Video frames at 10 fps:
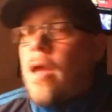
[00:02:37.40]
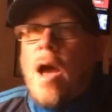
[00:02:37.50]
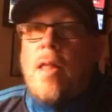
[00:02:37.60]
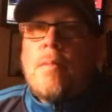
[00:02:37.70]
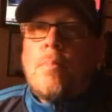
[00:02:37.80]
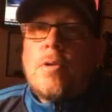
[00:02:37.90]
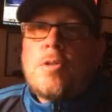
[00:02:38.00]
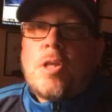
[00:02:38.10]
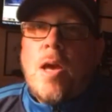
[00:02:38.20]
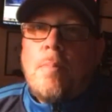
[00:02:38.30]
I like
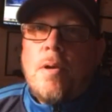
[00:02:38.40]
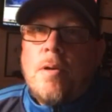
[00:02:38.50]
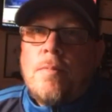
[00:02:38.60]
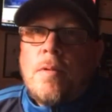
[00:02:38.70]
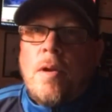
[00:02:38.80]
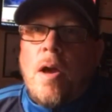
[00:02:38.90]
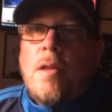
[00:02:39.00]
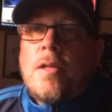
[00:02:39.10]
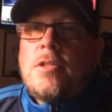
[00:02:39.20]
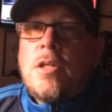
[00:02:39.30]
Brooks Koepka. I
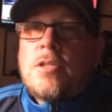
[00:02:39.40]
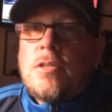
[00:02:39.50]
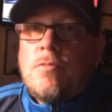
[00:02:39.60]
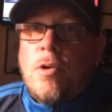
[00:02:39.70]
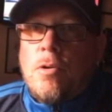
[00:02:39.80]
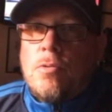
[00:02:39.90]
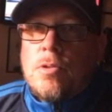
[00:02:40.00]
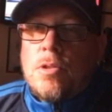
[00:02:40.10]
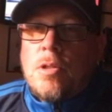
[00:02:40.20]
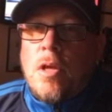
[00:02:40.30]
like Justin
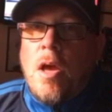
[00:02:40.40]
Rose.